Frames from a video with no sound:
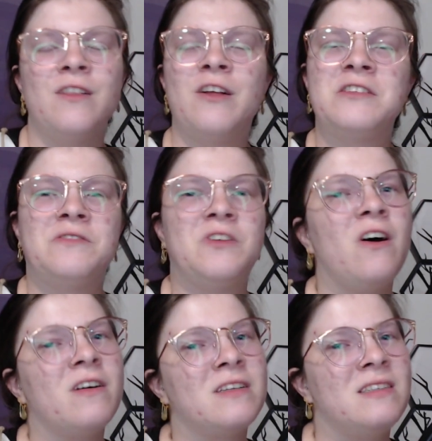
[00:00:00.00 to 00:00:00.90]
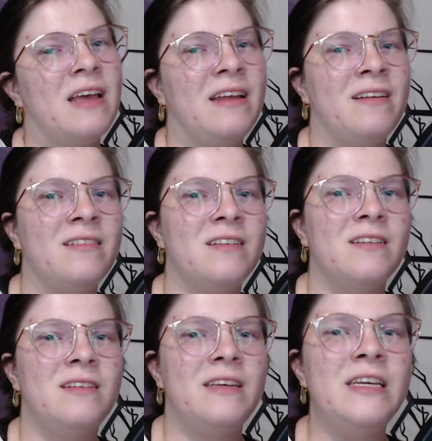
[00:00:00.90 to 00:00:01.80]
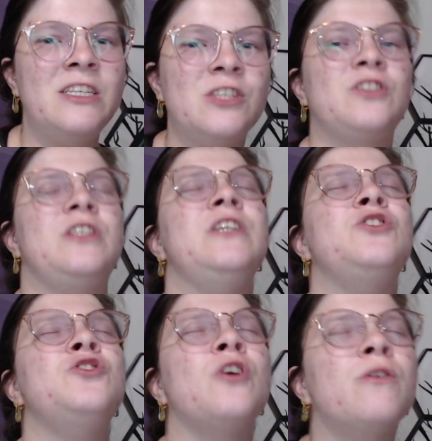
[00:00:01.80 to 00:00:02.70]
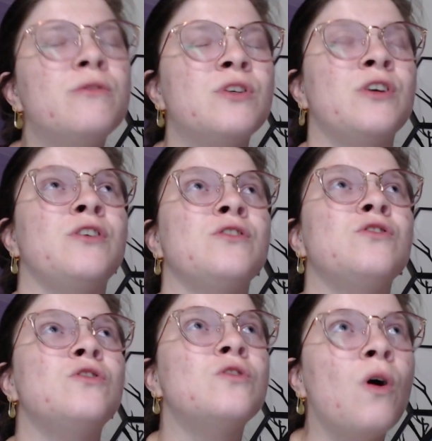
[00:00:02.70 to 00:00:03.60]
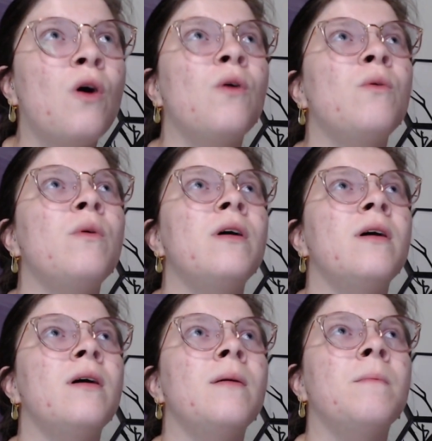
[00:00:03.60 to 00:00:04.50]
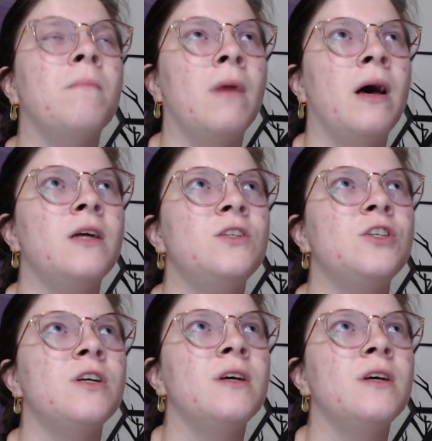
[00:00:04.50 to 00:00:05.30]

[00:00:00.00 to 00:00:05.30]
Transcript: lots of talks, and he shows her so much.